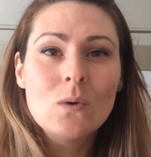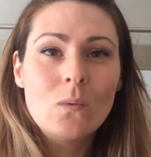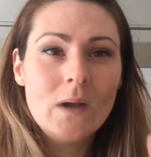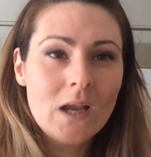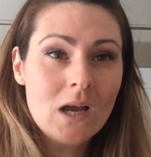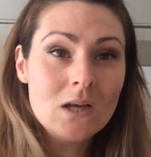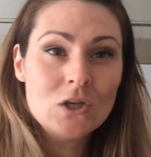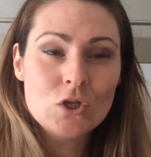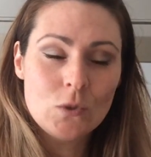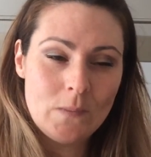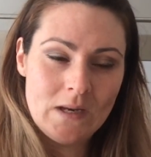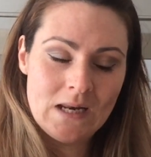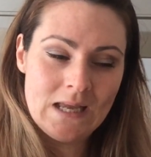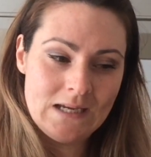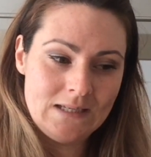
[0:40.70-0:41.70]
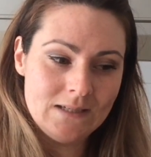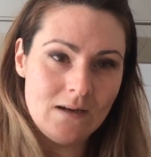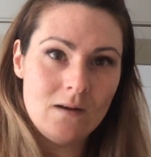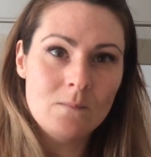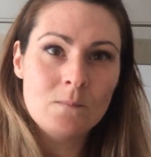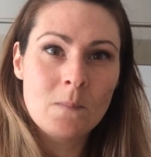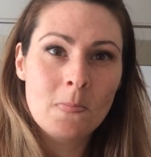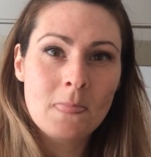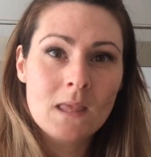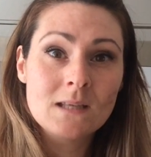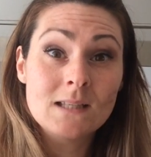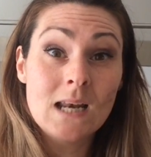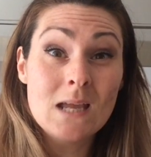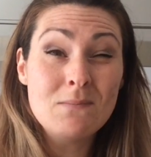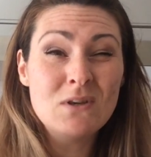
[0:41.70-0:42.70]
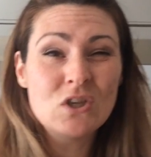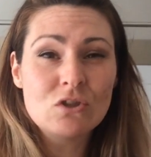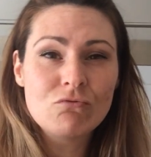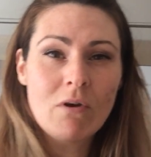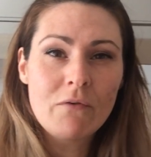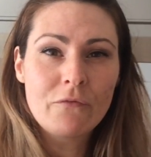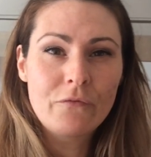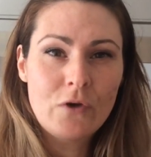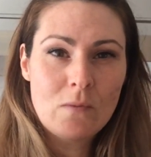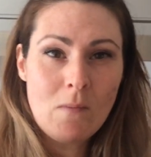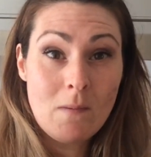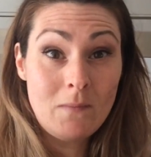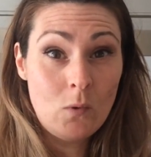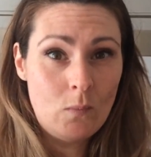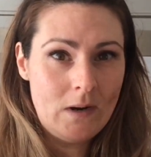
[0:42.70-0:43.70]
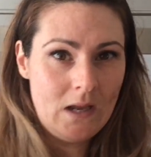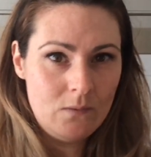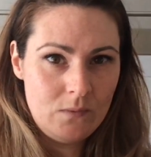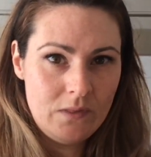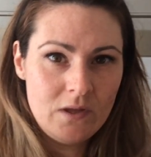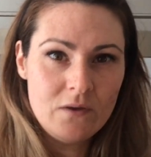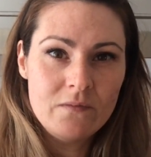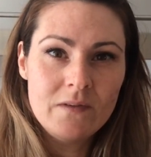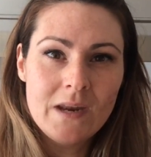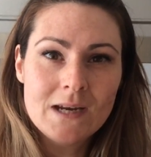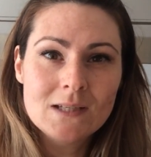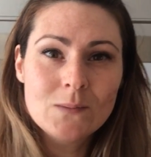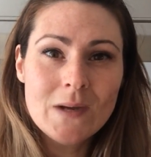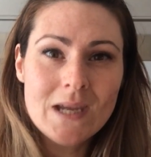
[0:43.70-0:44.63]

we're going shopping later. So let me just run through my meal plan with you for next